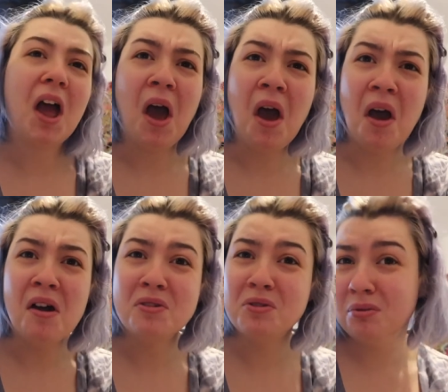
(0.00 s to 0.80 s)

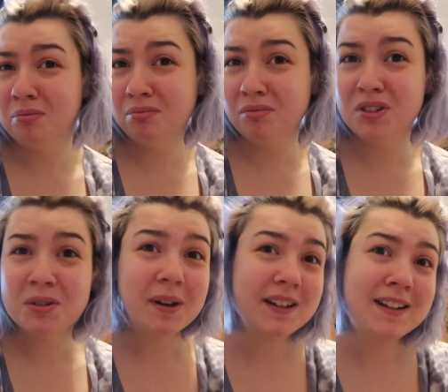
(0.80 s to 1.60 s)
home
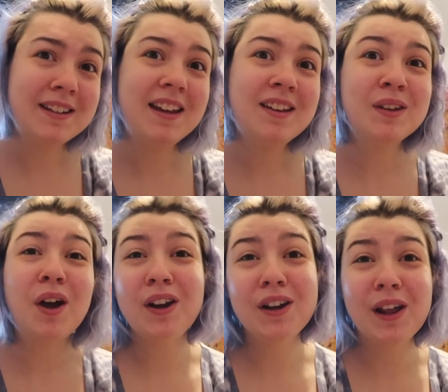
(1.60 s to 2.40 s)
to my dad's house,
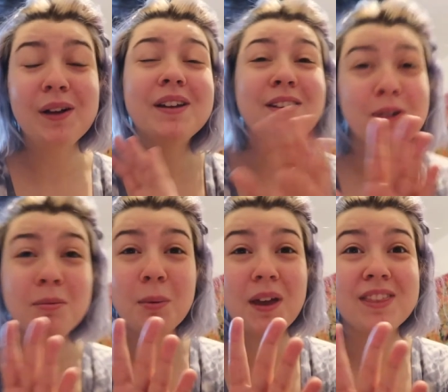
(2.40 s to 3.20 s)
I don't know, it's going
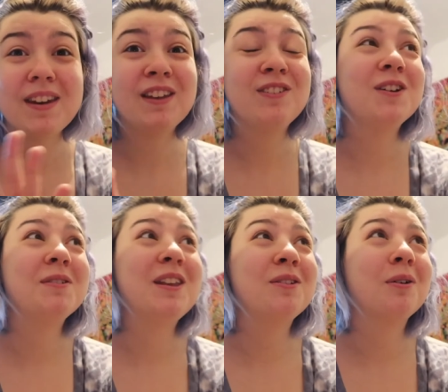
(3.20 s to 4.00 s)
to be weird the next few
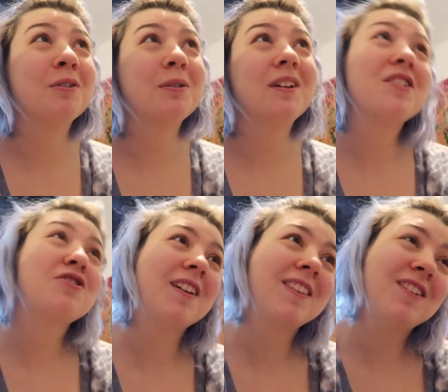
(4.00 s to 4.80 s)
weeks whilst we're like
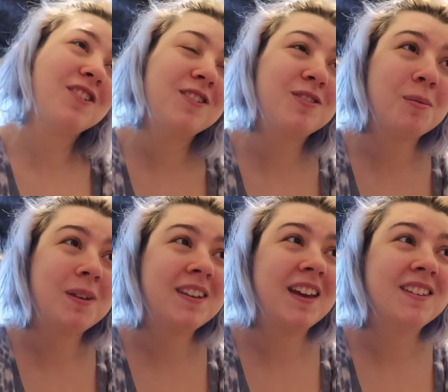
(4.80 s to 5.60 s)
transitioning from
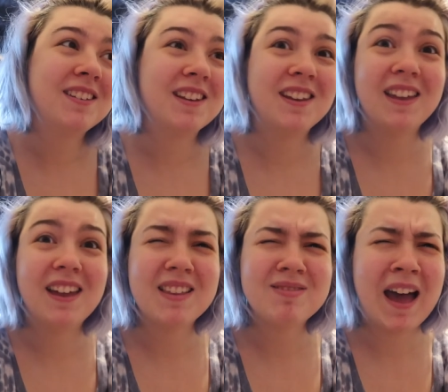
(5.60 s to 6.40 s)
this house to
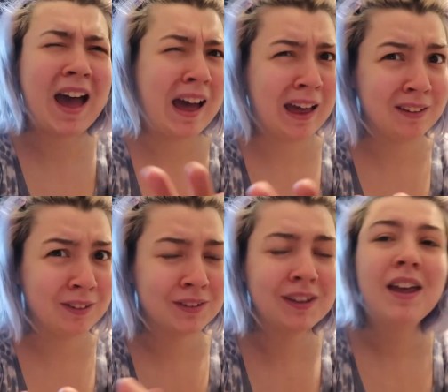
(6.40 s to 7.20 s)
our
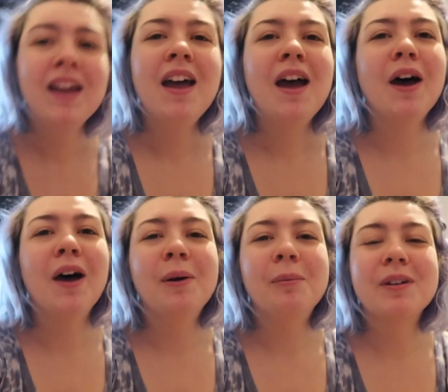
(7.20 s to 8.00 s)
house.
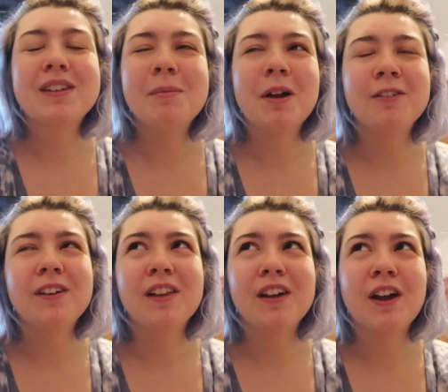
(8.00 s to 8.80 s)
Um, because I both
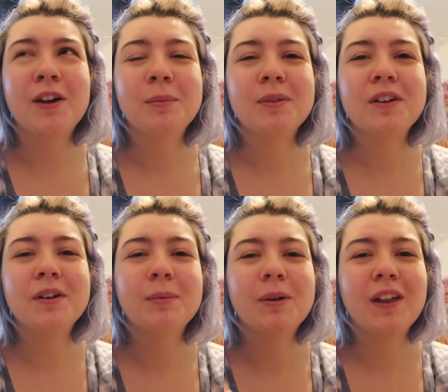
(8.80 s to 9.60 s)
feel like home
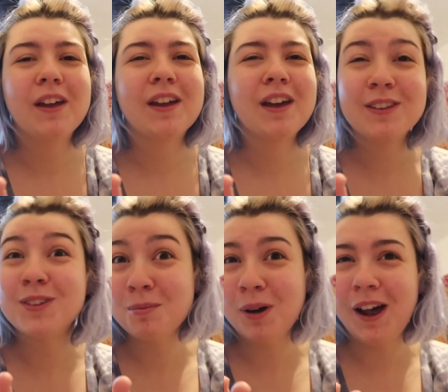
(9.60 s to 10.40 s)
still, but like at
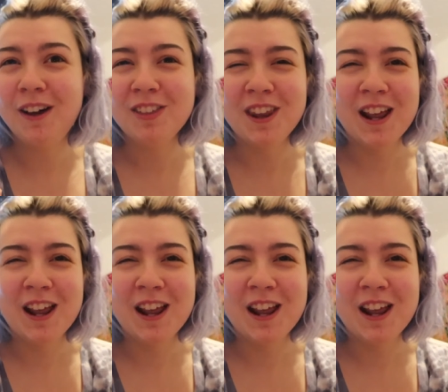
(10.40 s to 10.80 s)
some point over the